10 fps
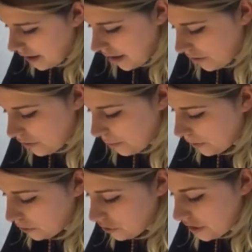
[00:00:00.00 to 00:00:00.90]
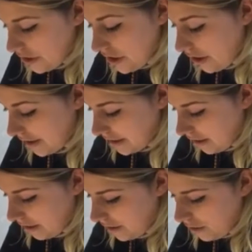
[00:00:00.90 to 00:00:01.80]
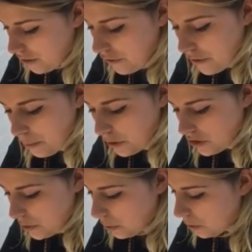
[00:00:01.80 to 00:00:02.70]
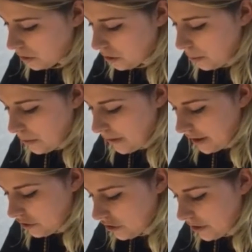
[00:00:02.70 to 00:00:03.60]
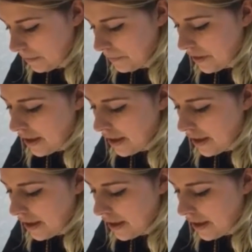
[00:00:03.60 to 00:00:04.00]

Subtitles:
Exposure guidelines for body-worn operation.